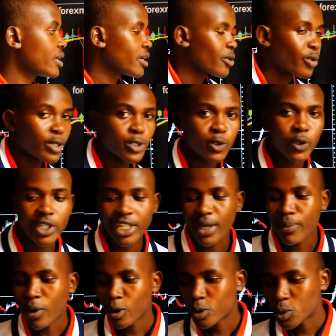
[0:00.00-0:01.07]
When talking
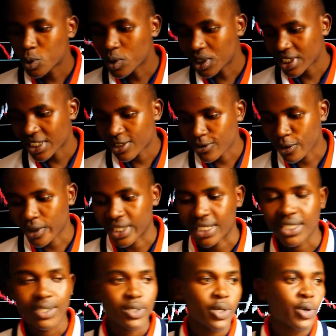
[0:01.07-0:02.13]
about who trades
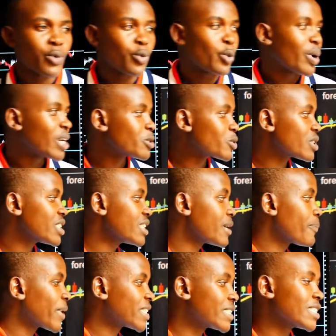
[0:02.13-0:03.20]
forex, we want to see the
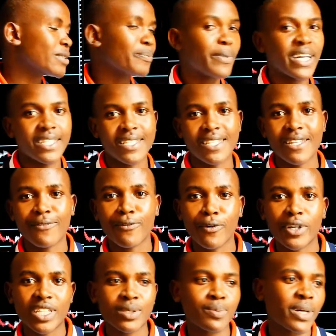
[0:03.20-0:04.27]
participants in the
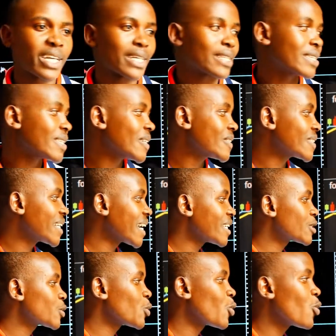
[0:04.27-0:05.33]
forex market. These
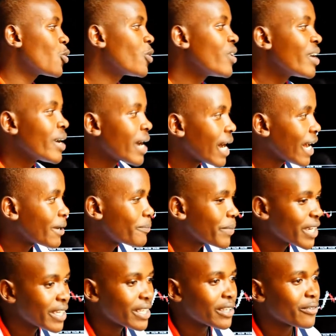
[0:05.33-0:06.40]
guys who are
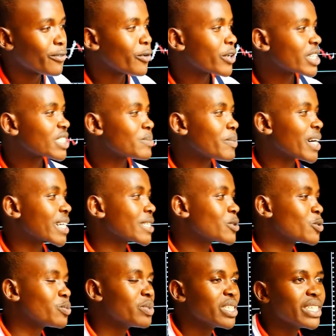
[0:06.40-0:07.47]
making the forex market
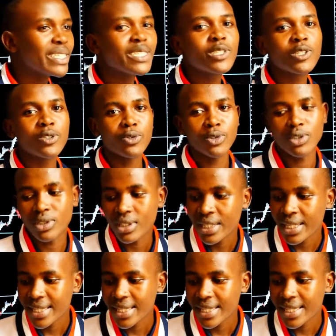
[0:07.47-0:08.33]
to be this huge.